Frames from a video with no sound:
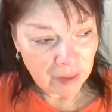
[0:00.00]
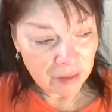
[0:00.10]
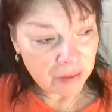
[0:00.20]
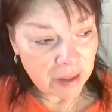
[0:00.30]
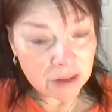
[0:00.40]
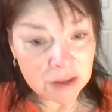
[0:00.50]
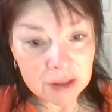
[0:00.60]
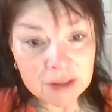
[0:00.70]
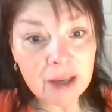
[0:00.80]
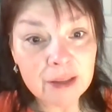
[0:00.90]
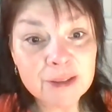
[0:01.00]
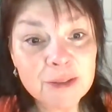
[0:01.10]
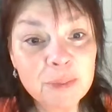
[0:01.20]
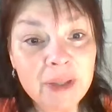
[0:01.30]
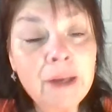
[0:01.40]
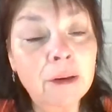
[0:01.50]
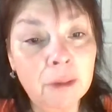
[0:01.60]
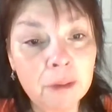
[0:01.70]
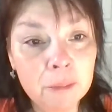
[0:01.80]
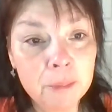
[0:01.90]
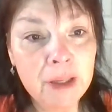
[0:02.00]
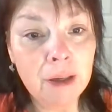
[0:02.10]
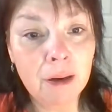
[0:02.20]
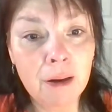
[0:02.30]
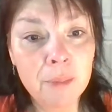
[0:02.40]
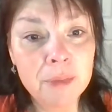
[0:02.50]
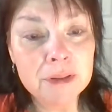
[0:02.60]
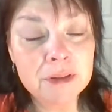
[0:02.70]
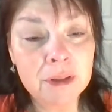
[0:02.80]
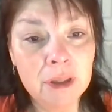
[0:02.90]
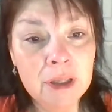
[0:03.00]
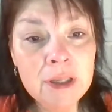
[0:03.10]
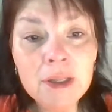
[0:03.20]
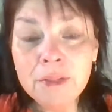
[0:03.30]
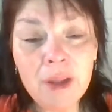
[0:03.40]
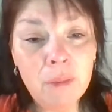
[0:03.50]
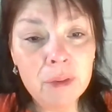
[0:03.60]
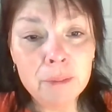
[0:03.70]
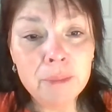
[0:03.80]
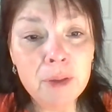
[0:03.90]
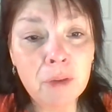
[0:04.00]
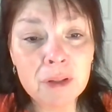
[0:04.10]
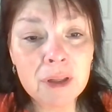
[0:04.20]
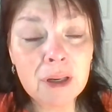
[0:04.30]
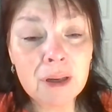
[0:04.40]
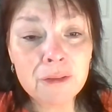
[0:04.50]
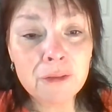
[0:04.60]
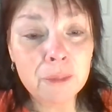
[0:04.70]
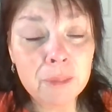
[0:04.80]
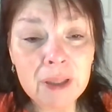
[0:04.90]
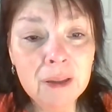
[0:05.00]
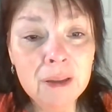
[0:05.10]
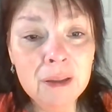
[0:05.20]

If he had just got a splinter being a carpenter, that would have been more than enough for me.